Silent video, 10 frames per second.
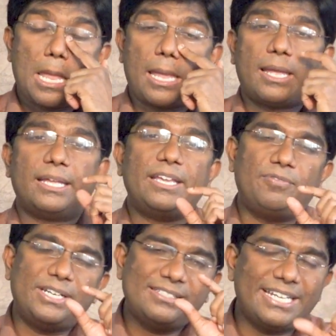
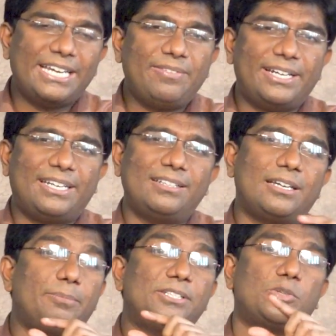if it is elevated,
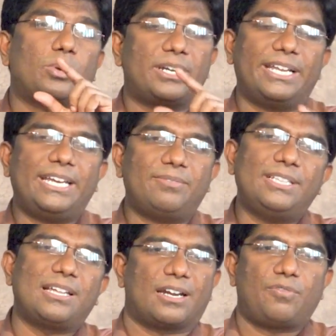that means you are dealing
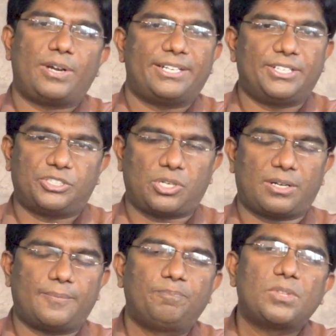with anaphylactic
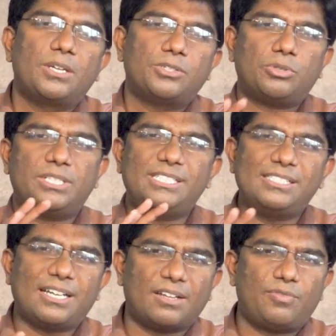shock. So, this
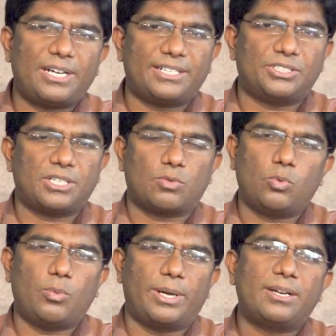is anaphylactic shock
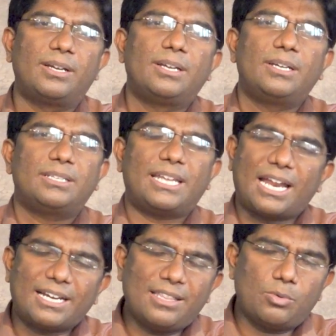over. Then
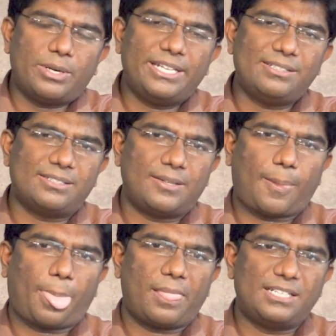another one is
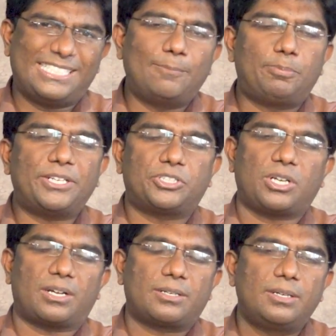septic
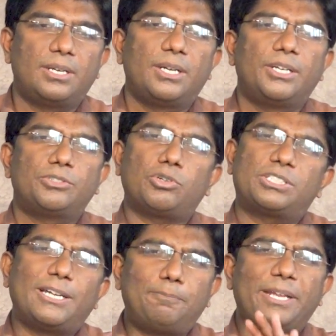shock. So,
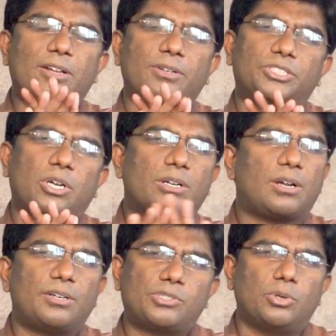septic shock
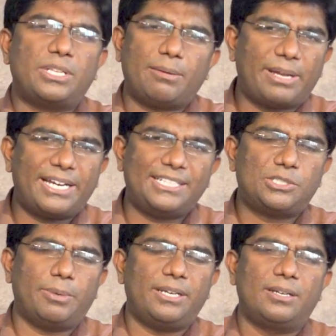also the
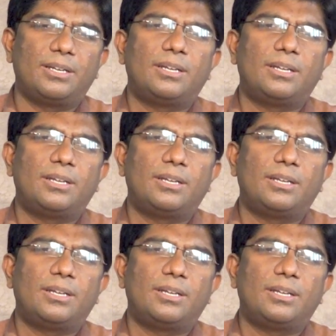management.